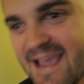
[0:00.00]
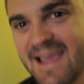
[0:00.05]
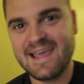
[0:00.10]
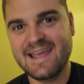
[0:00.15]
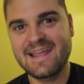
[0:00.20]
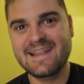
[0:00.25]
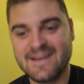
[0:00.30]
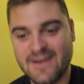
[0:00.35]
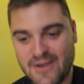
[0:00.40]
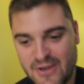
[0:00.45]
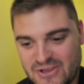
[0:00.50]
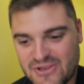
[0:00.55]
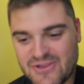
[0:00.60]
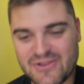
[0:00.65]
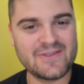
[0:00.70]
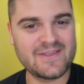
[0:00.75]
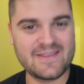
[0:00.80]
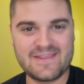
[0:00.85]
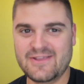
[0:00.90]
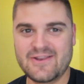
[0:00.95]
and
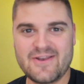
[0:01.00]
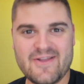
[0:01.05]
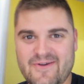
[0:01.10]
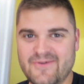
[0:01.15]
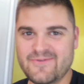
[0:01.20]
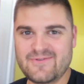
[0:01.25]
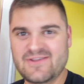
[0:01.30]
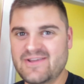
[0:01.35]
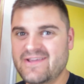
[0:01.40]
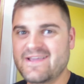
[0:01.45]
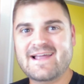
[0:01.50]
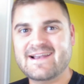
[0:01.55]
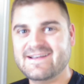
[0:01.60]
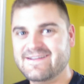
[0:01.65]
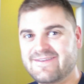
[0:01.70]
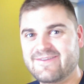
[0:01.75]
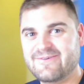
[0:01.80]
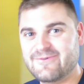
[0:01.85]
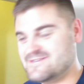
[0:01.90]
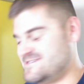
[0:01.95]
you know, you gotta
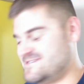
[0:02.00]
do